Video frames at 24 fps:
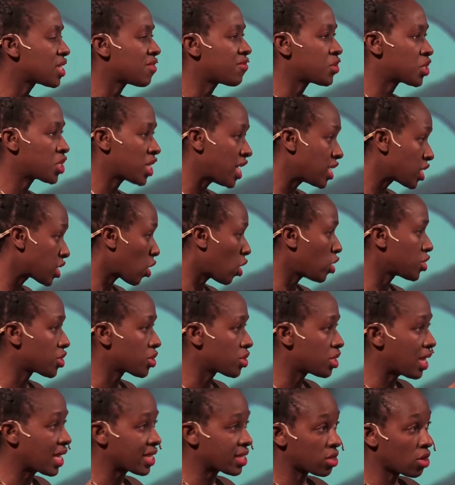have changed. Also,
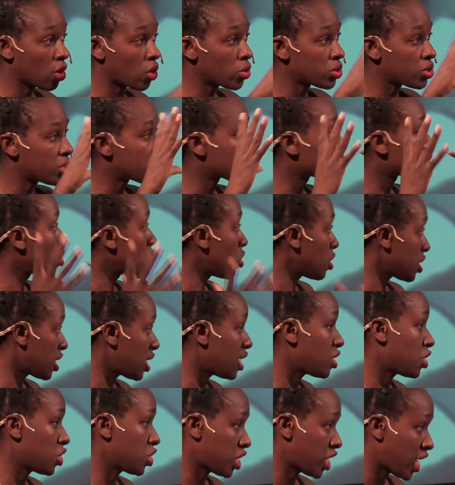like the whole discourse
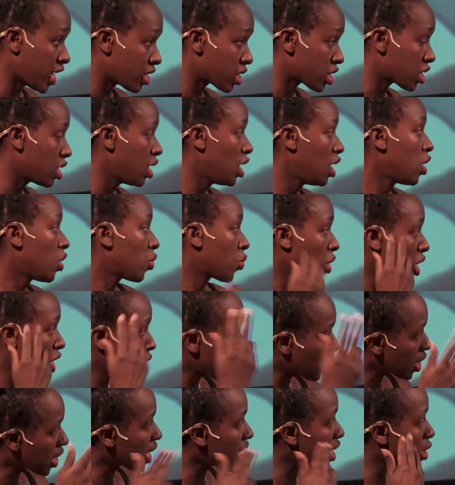has changed, where
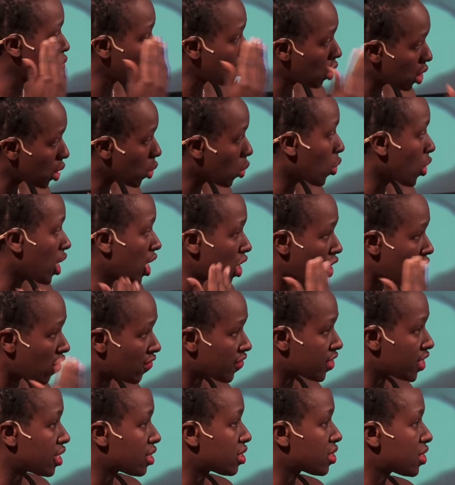you are getting more aware
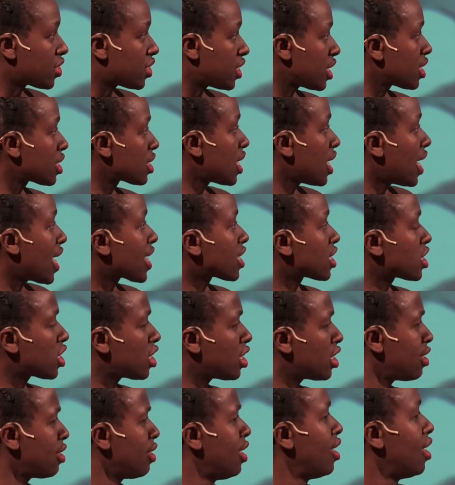of that things are
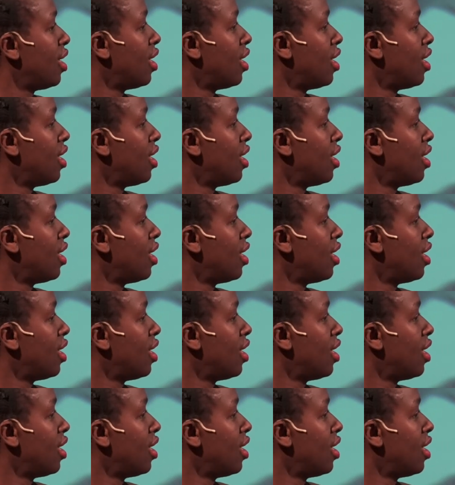actually